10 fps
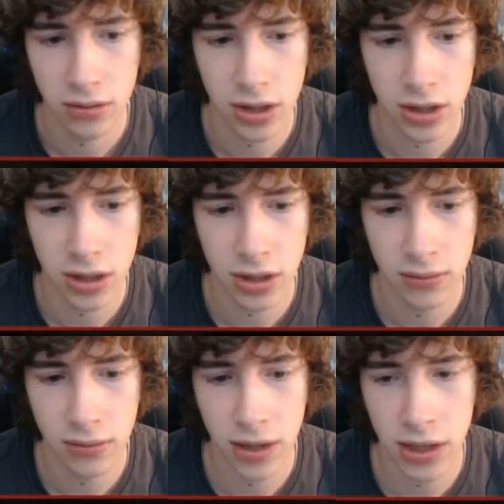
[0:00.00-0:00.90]
Okay,
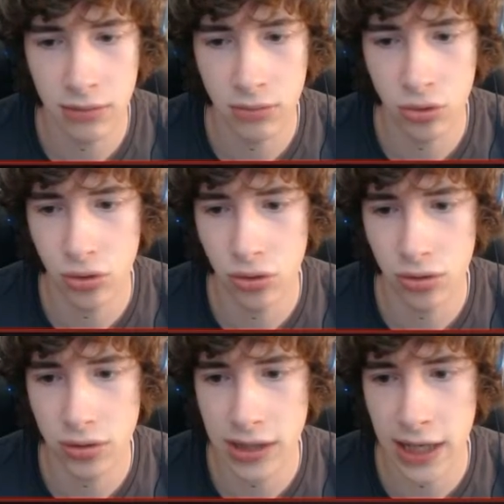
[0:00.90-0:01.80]
any more
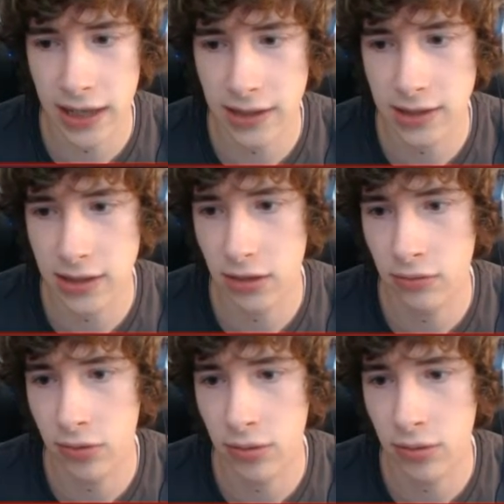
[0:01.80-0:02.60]
text through